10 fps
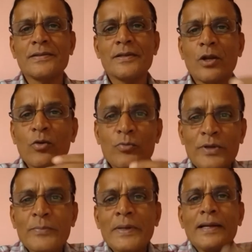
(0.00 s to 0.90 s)
you know, we
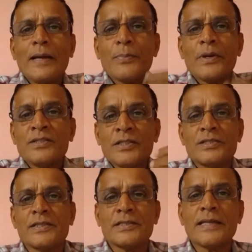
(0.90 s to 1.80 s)
build up
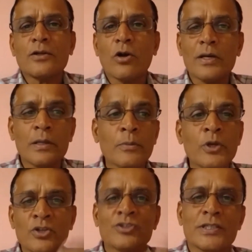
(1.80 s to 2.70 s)
resistance. That's called
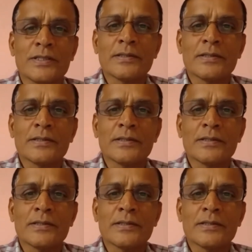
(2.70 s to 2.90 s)
immunity.